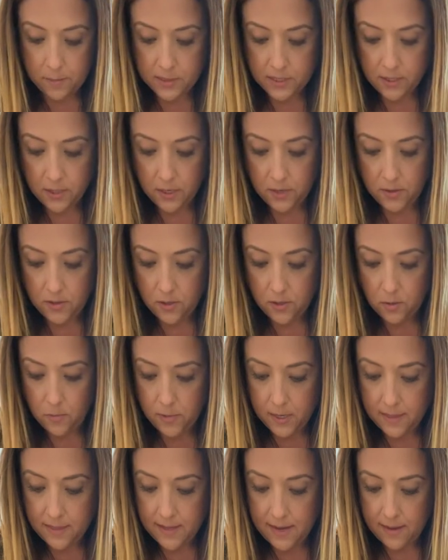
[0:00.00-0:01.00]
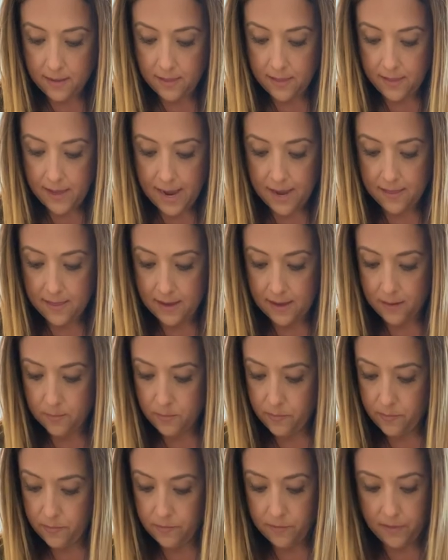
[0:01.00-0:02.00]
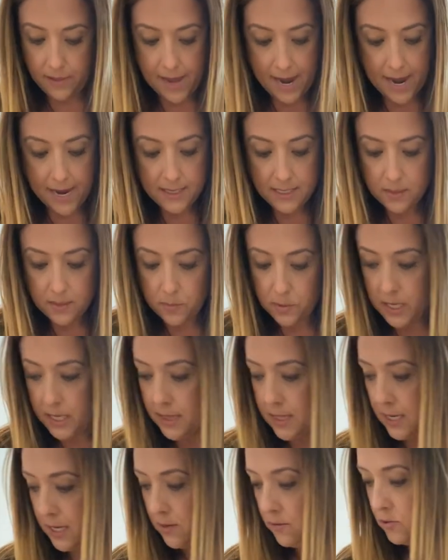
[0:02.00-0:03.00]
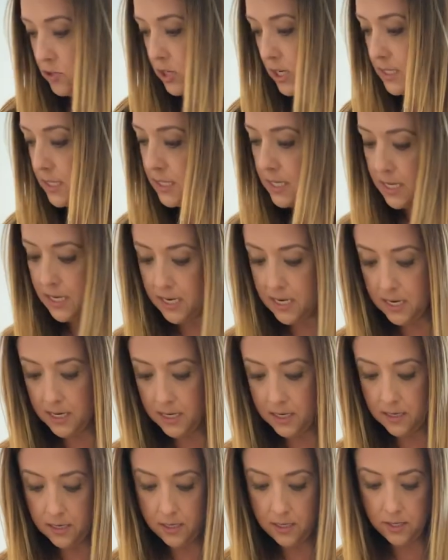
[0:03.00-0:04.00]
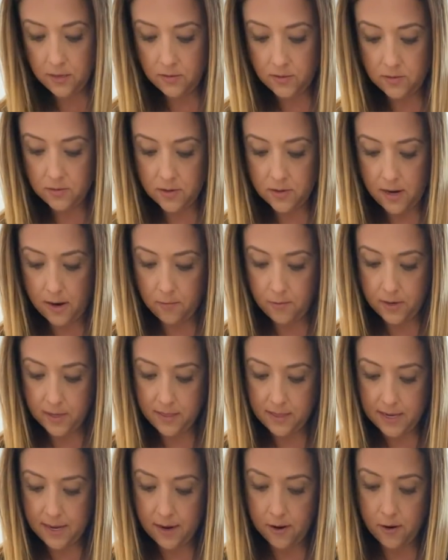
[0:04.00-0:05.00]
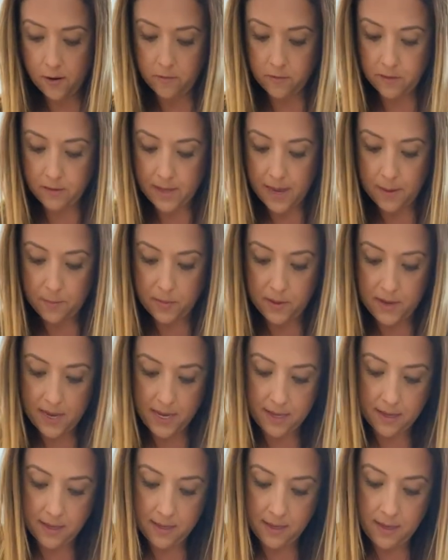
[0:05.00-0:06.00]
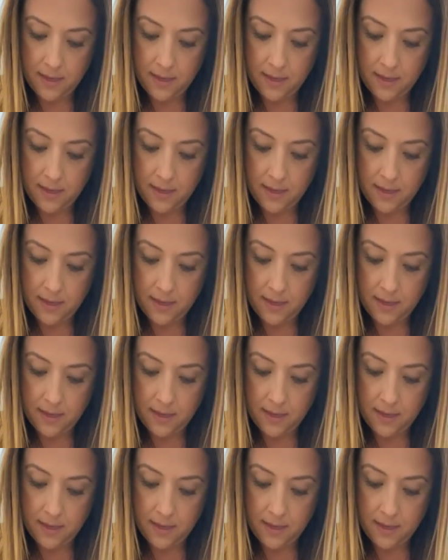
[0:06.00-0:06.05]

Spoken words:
So you don't want that last pleat that you just did, you do not want that overlapping